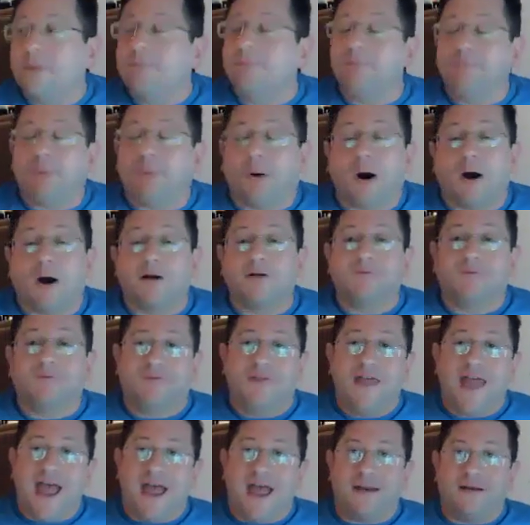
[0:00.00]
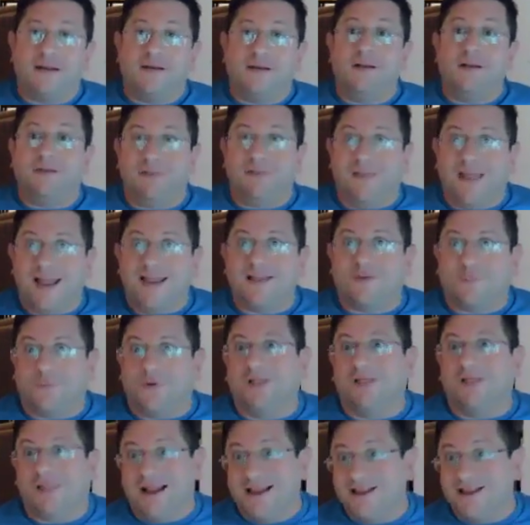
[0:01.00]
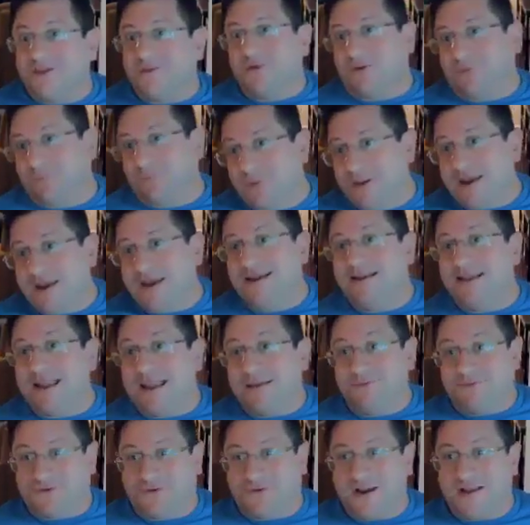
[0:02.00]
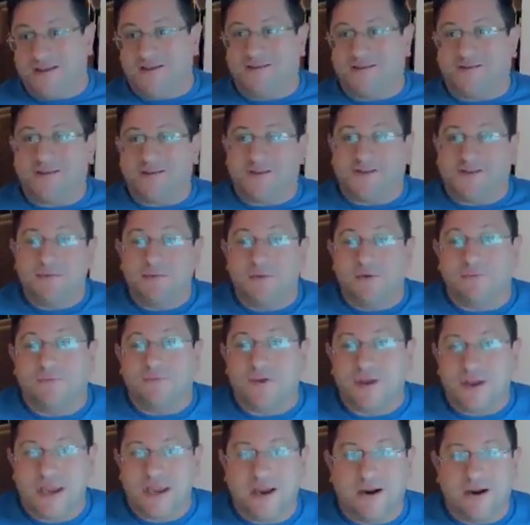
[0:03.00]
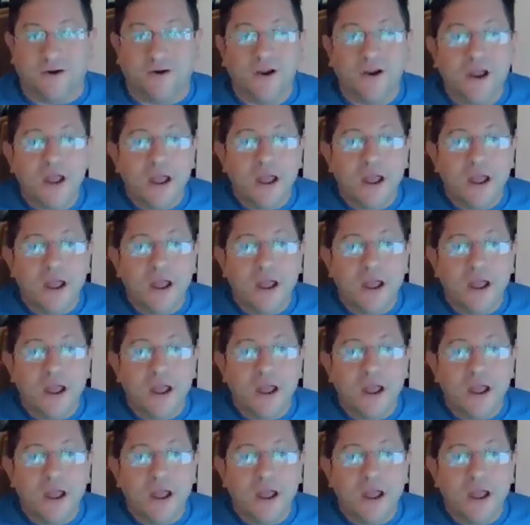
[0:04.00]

and part of that is what led to us being named Transit System of the Year,